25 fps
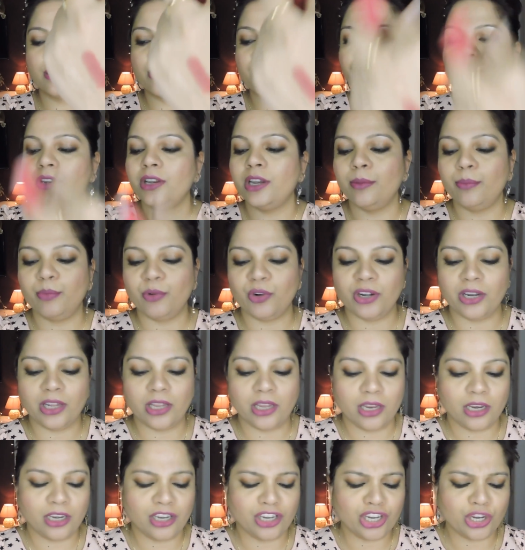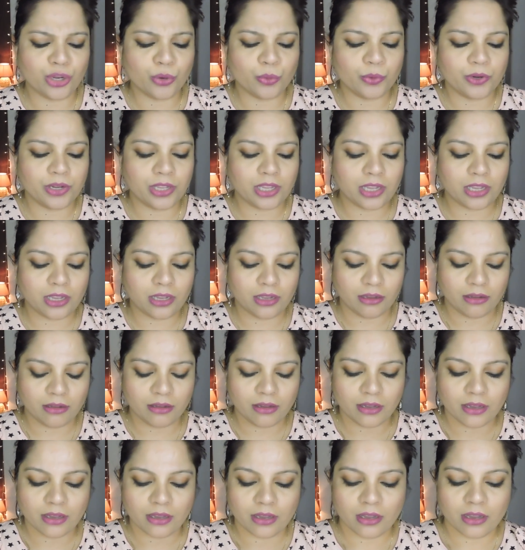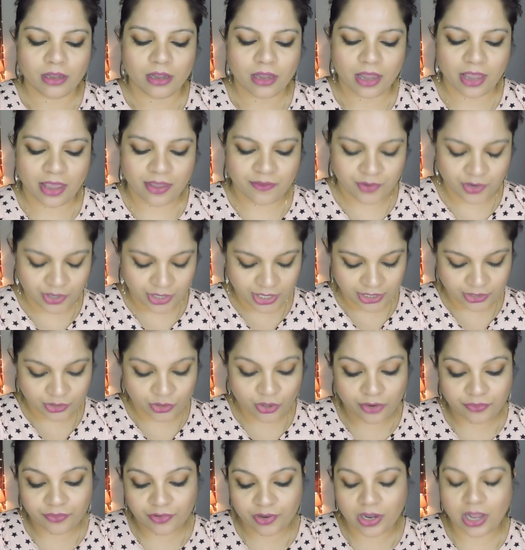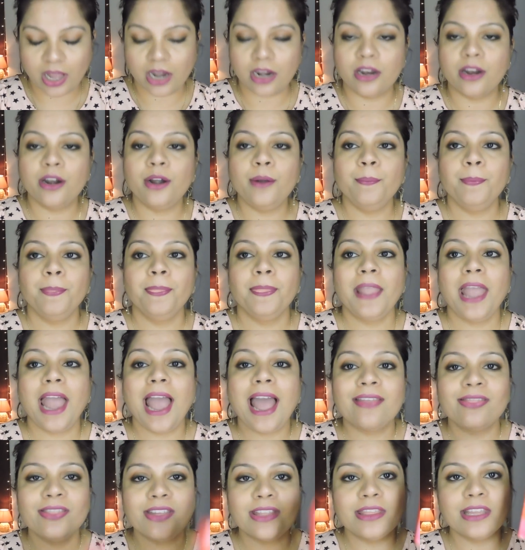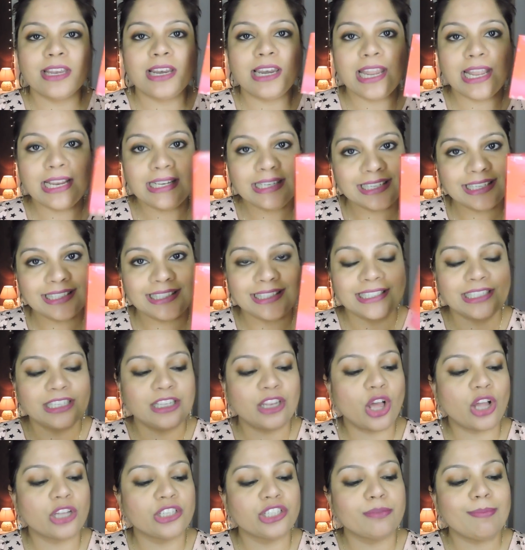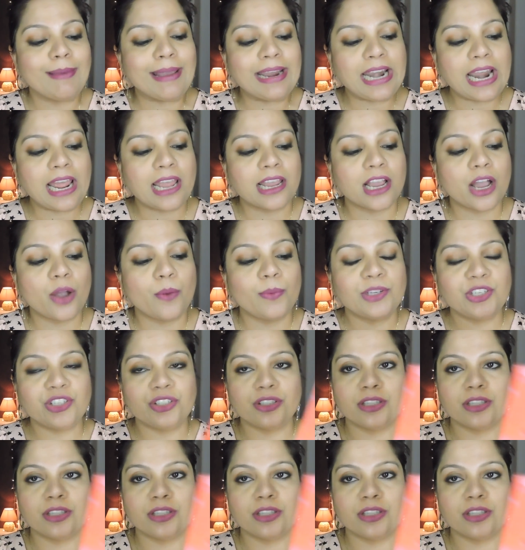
a really pretty nudie everyday sort of a color. And then the latest launch by Nykaa, which